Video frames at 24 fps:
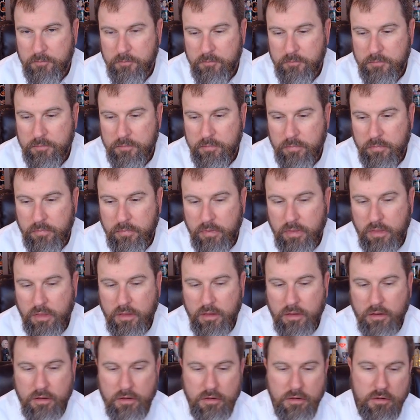
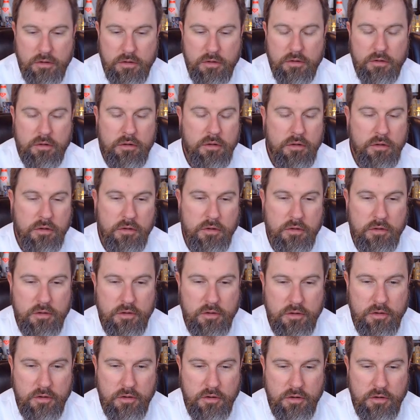
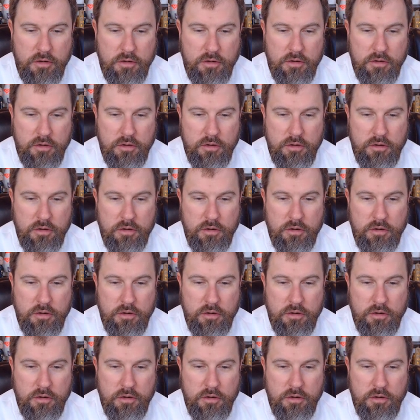(no one is talking)